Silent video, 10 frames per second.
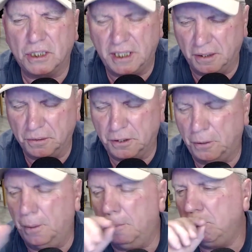still
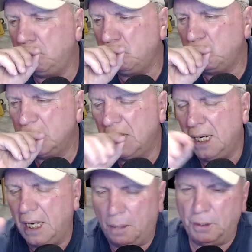do it.
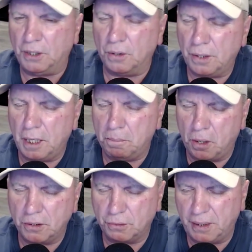And when you look at
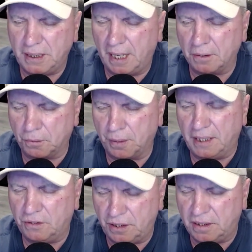Marjorie Taylor
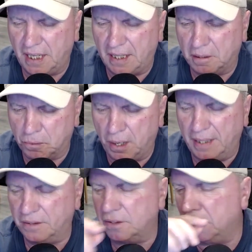Greene, she's not the
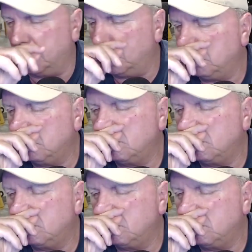brightest girl.